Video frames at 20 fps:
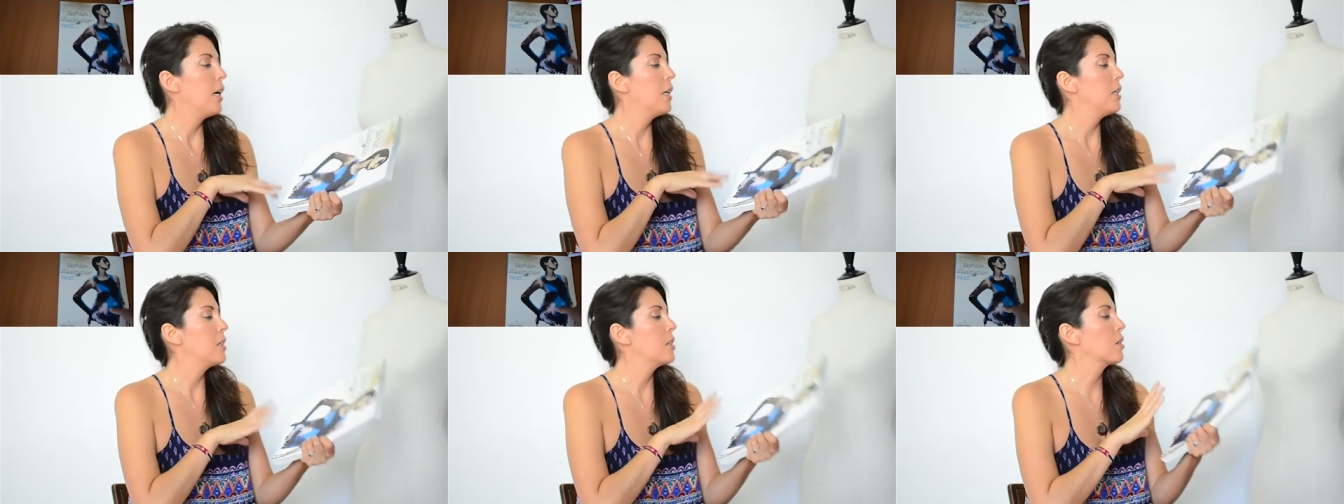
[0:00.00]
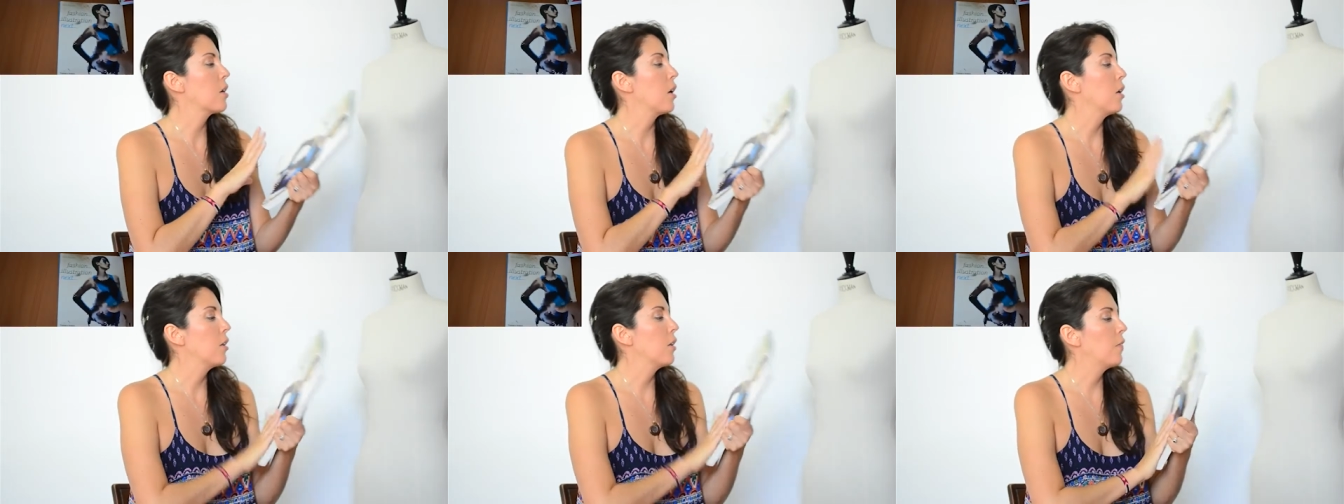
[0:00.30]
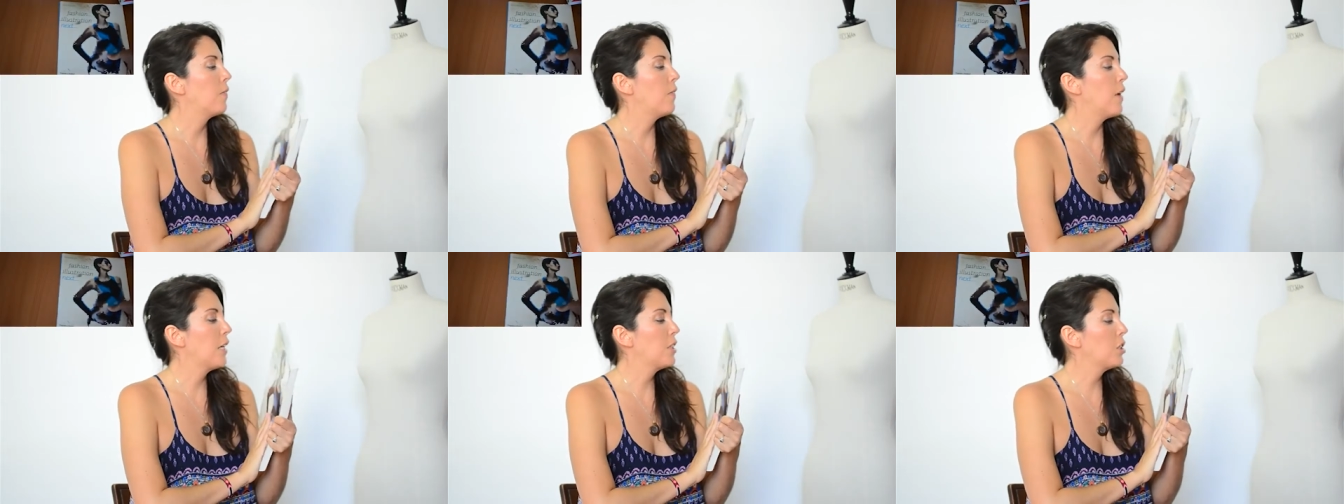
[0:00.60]
is called
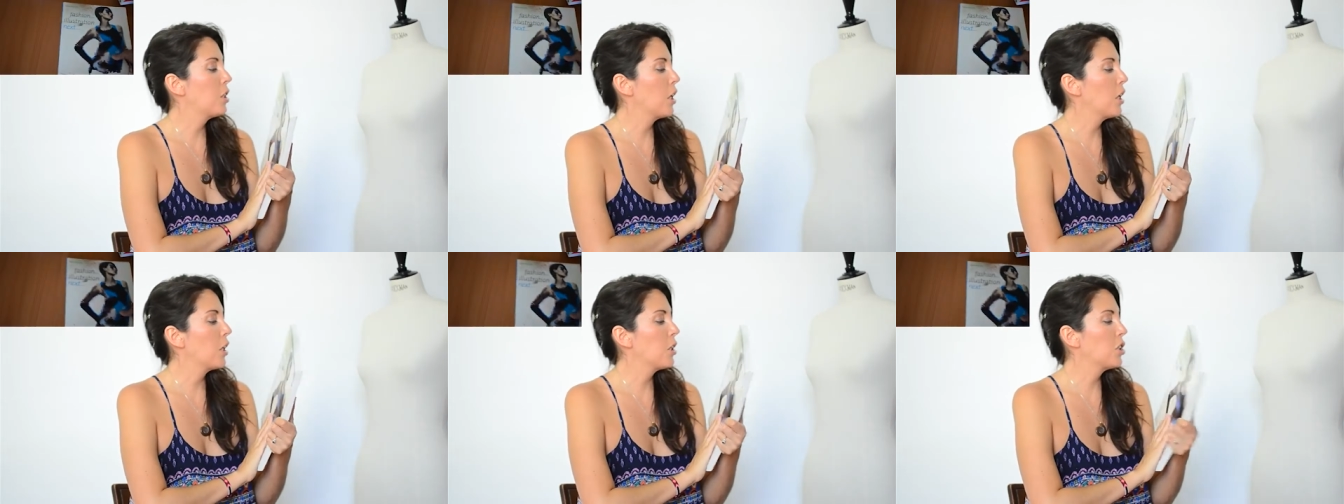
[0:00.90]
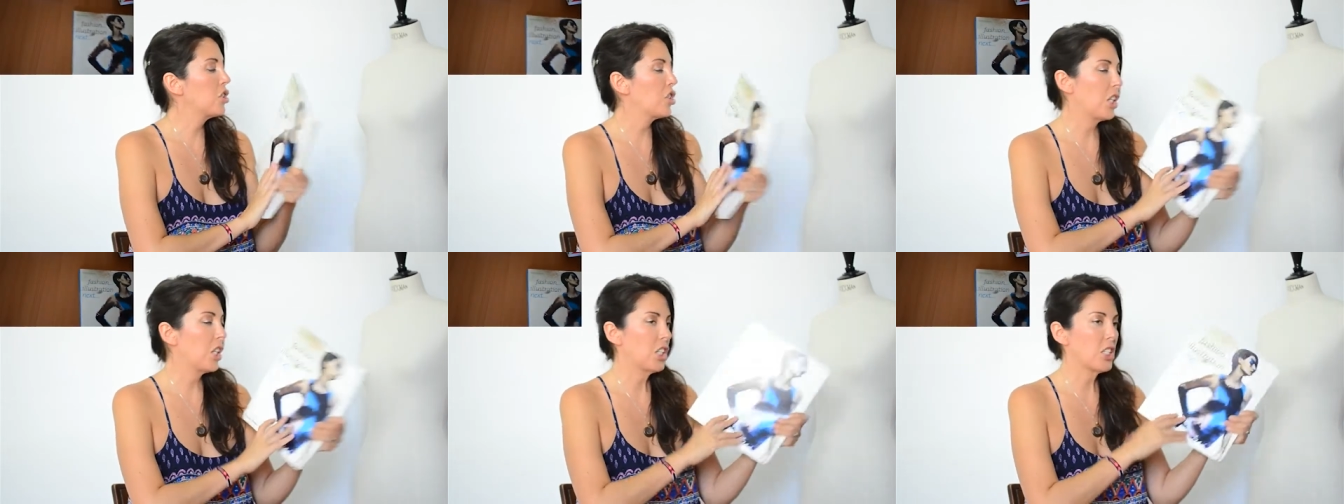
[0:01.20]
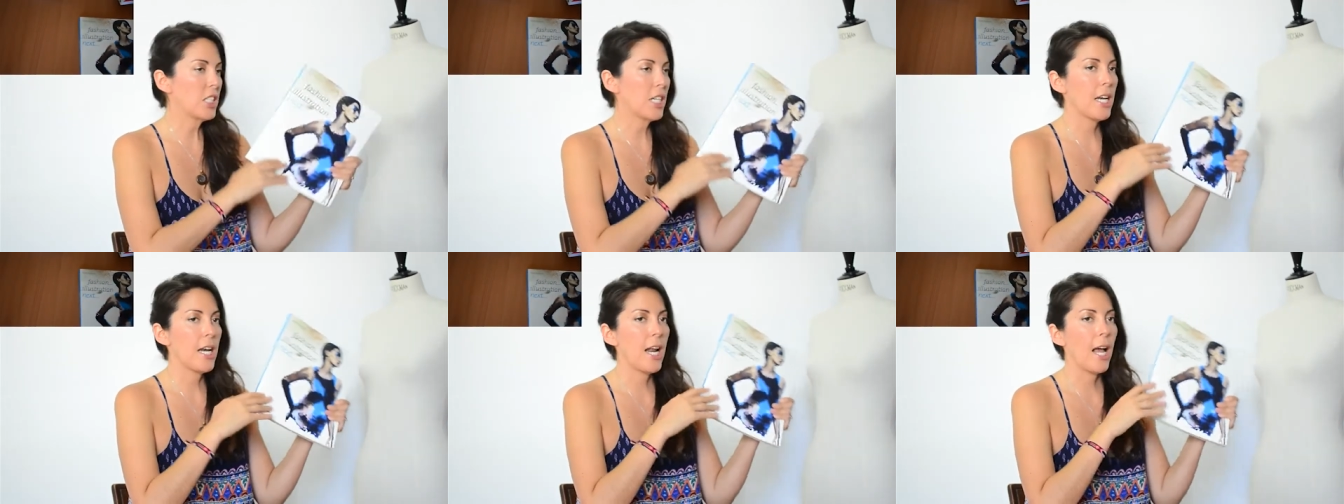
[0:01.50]
Fashion
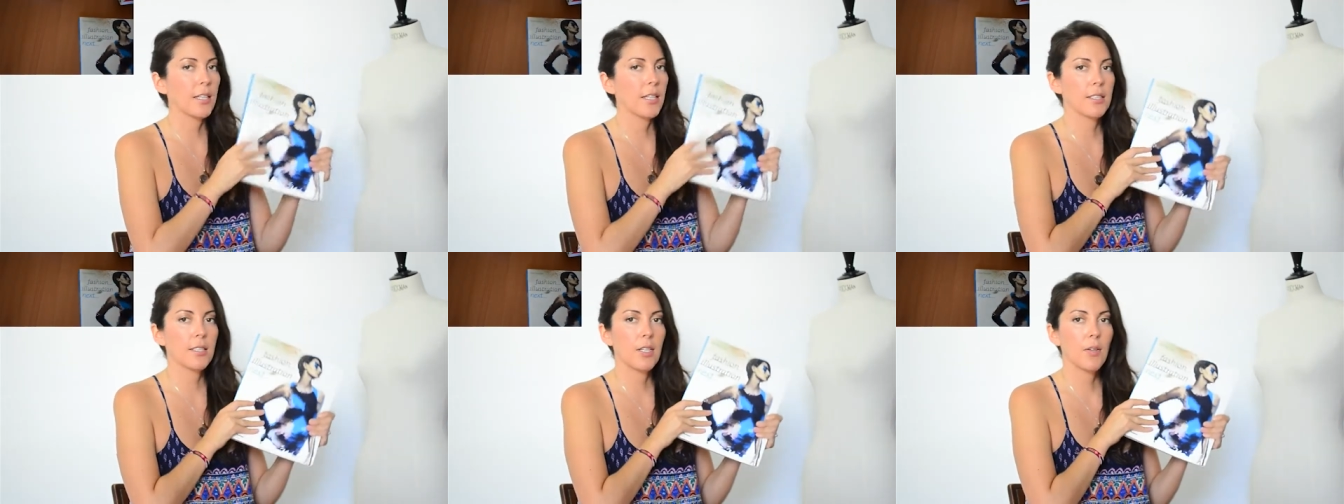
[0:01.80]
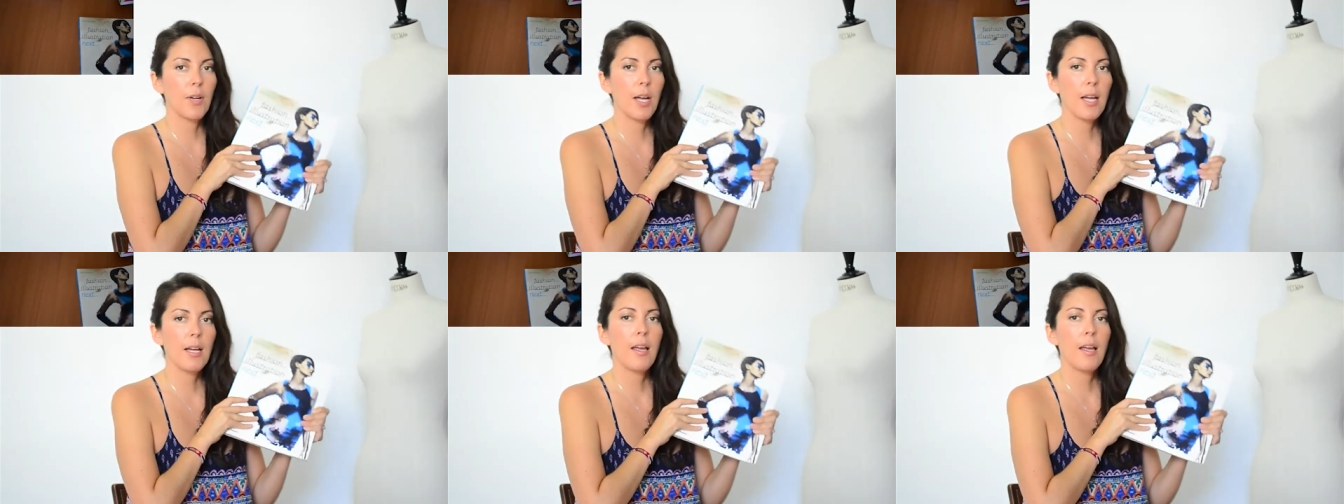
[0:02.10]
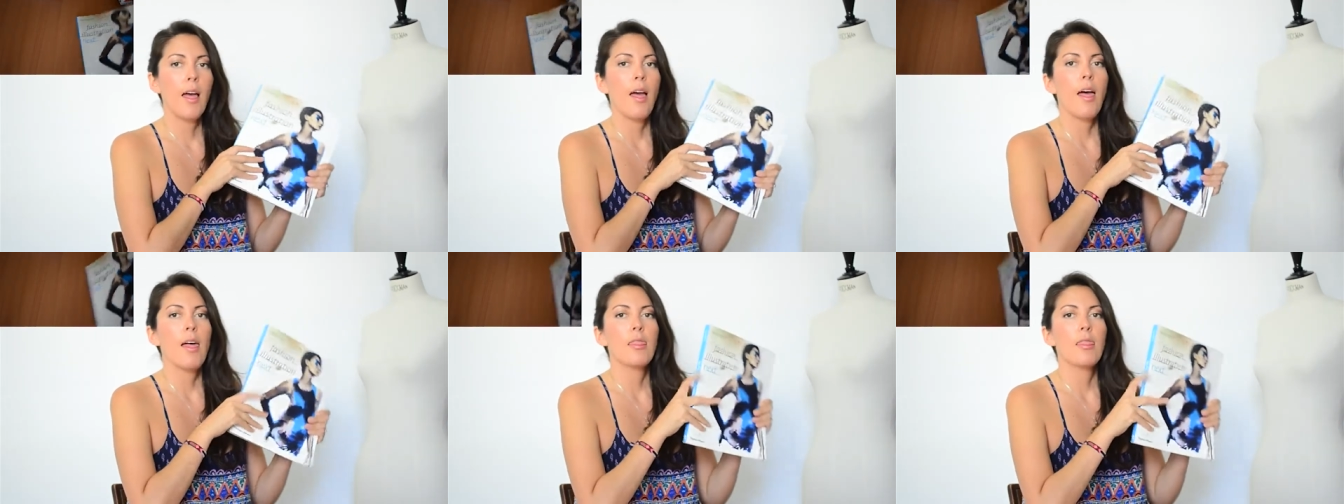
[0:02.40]
Illustration Next, okay?